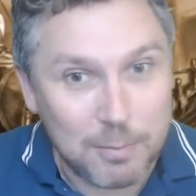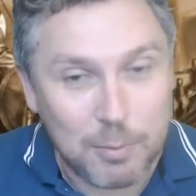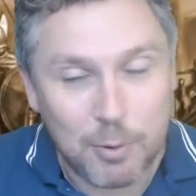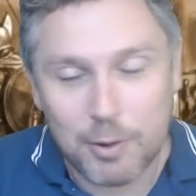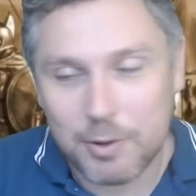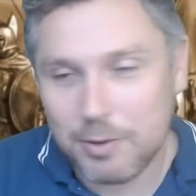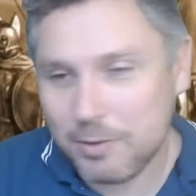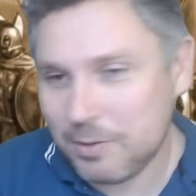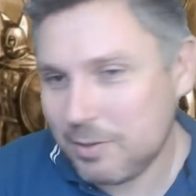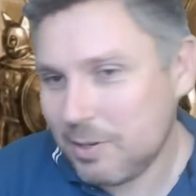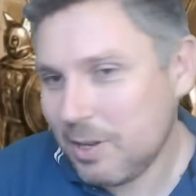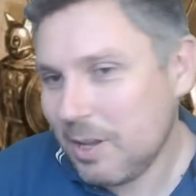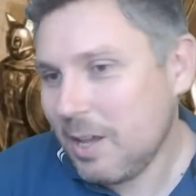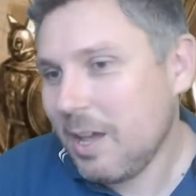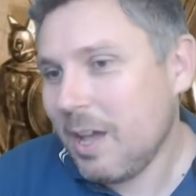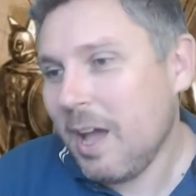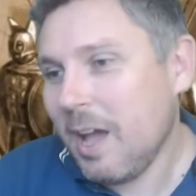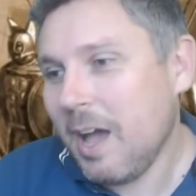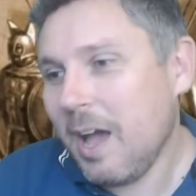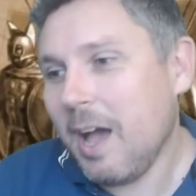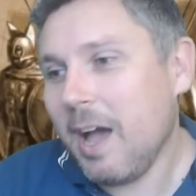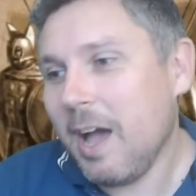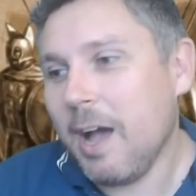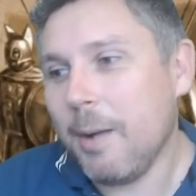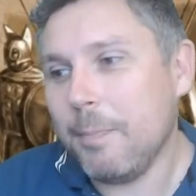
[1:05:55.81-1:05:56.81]
point,
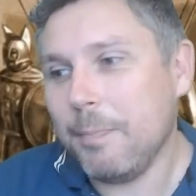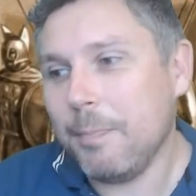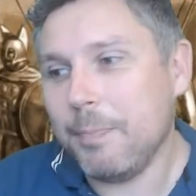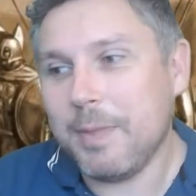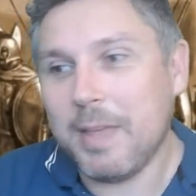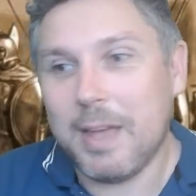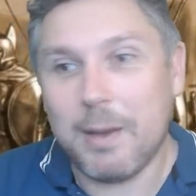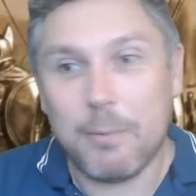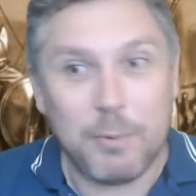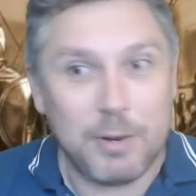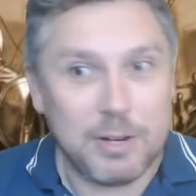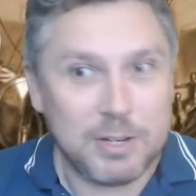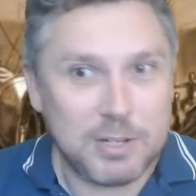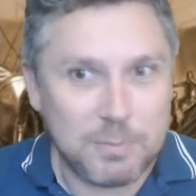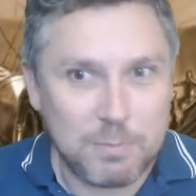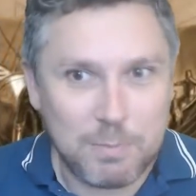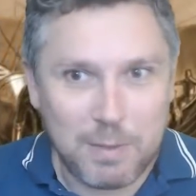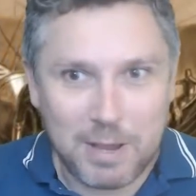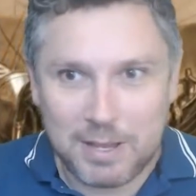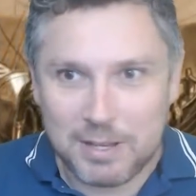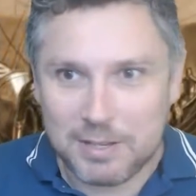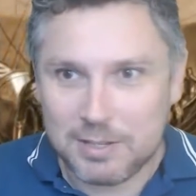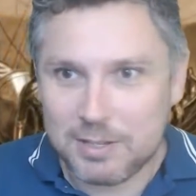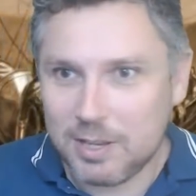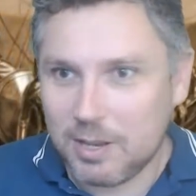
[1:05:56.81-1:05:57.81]
um, which
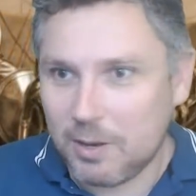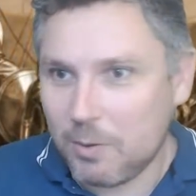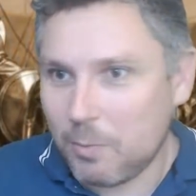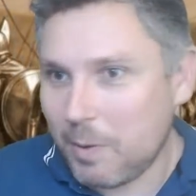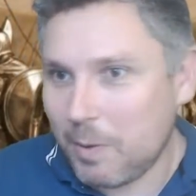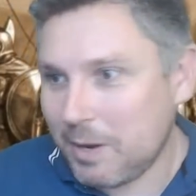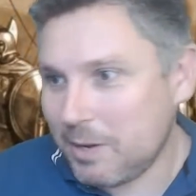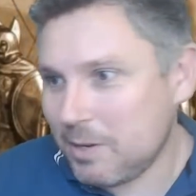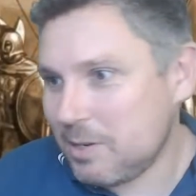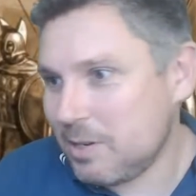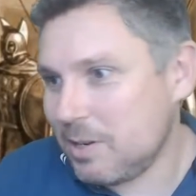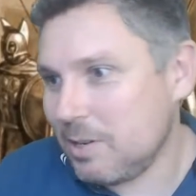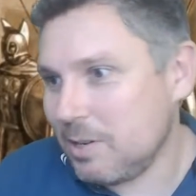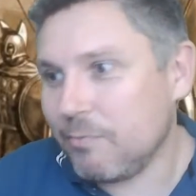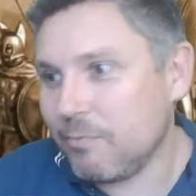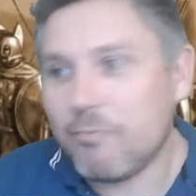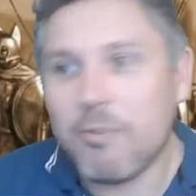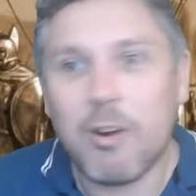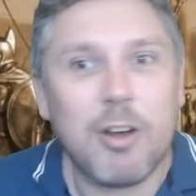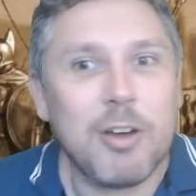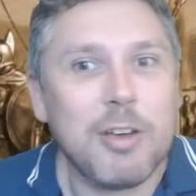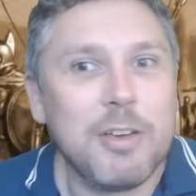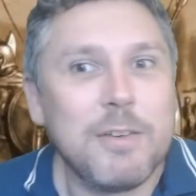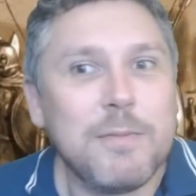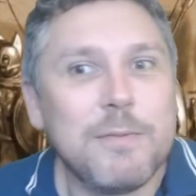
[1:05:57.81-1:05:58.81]
makes her, when she
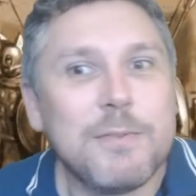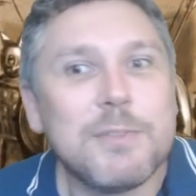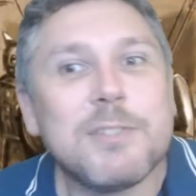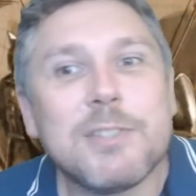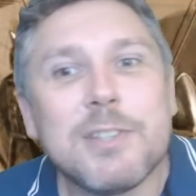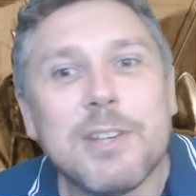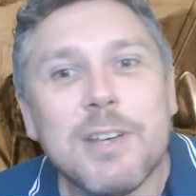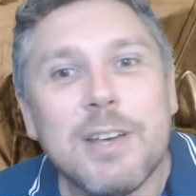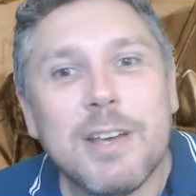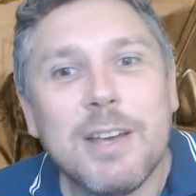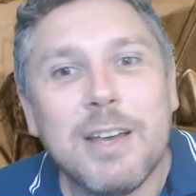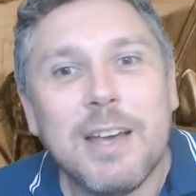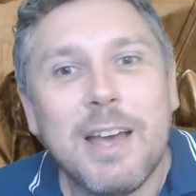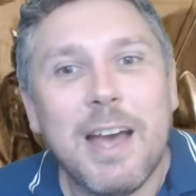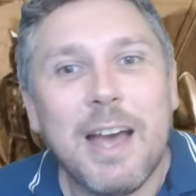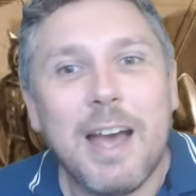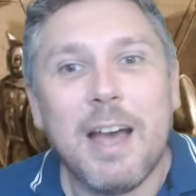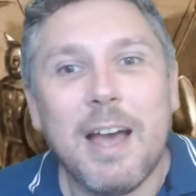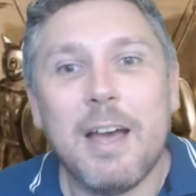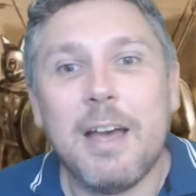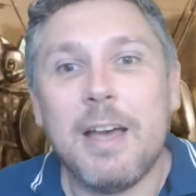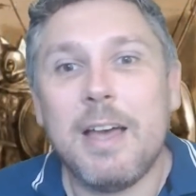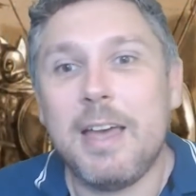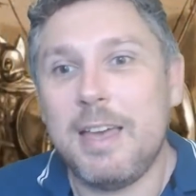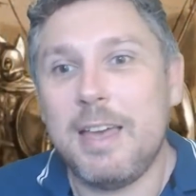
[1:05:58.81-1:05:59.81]
arrives
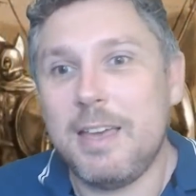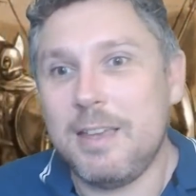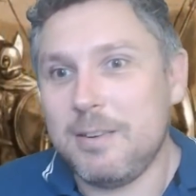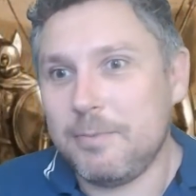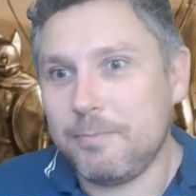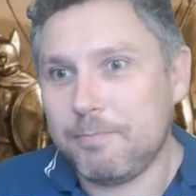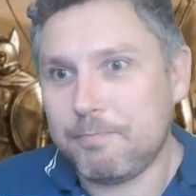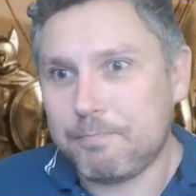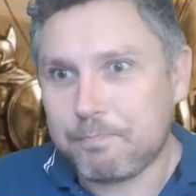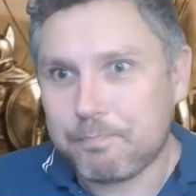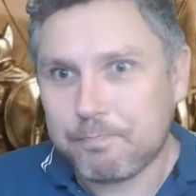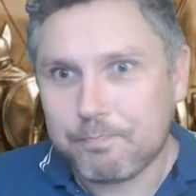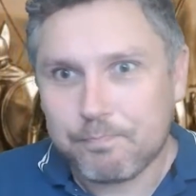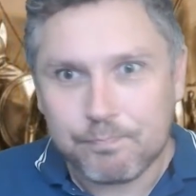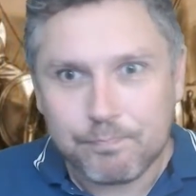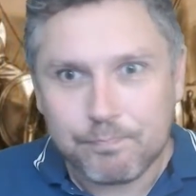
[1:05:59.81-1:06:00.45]
uh, in,